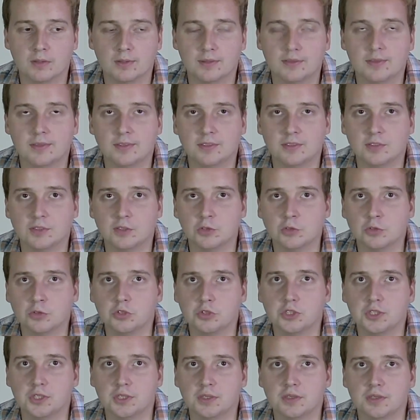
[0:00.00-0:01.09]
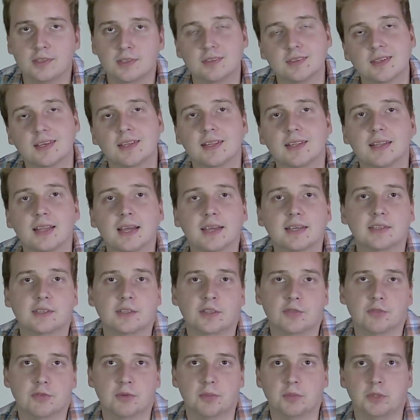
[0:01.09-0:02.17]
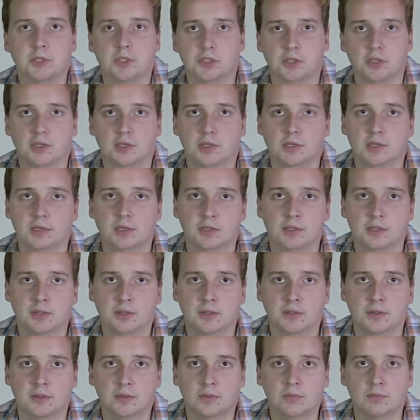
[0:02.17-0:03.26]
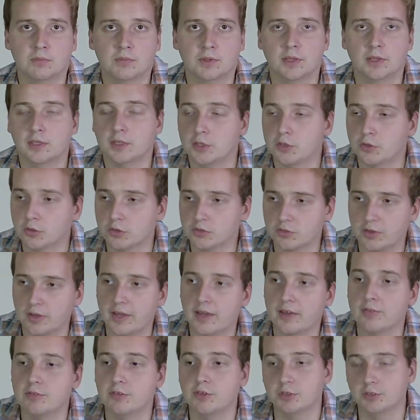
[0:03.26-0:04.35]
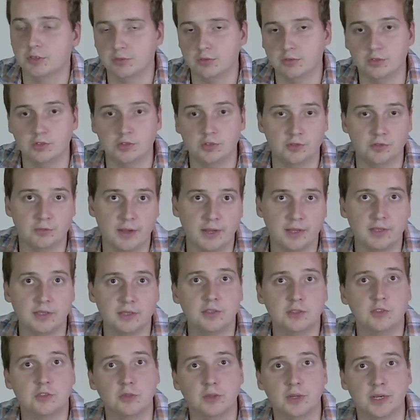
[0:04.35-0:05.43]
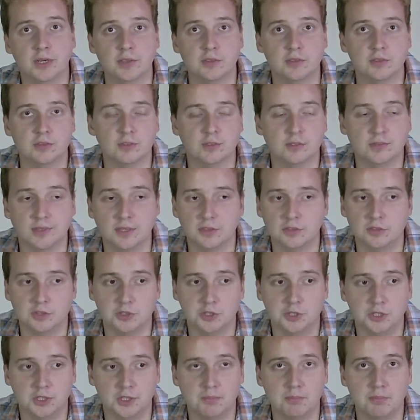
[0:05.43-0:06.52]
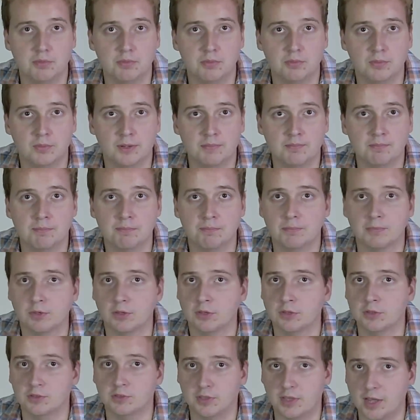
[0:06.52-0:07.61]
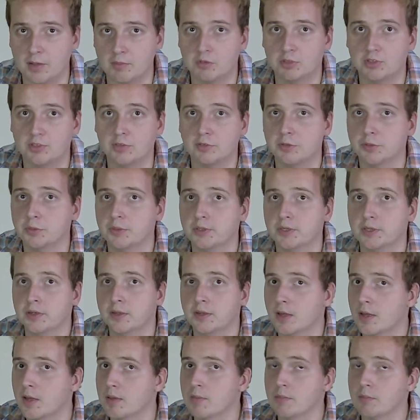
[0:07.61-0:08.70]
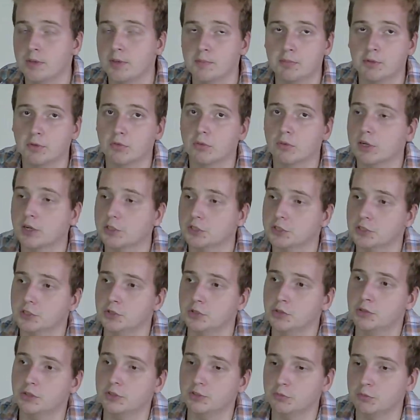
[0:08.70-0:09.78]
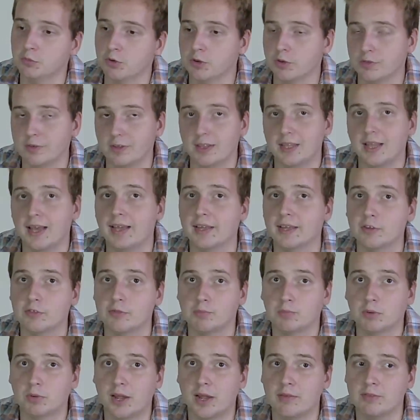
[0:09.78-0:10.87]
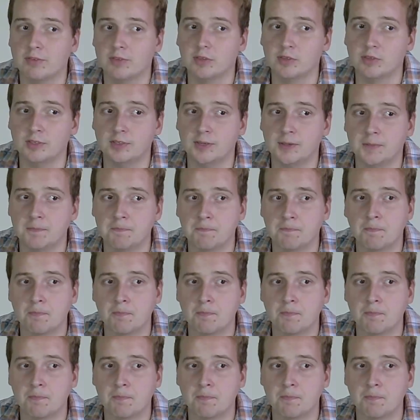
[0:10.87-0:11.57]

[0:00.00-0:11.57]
disillusioned, disconnected from each other. And then you also have your surveillance, you got censorship, right? All these cameras everywhere. People are watching you. There's more of a lack of privacy,